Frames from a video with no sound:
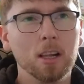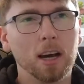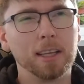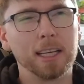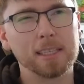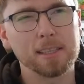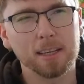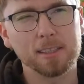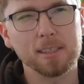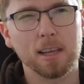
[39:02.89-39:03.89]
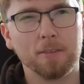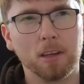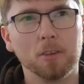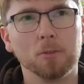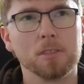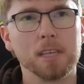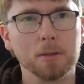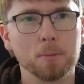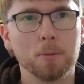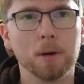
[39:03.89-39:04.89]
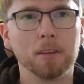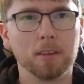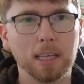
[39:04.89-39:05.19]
I think it's like 700 sales per month, and he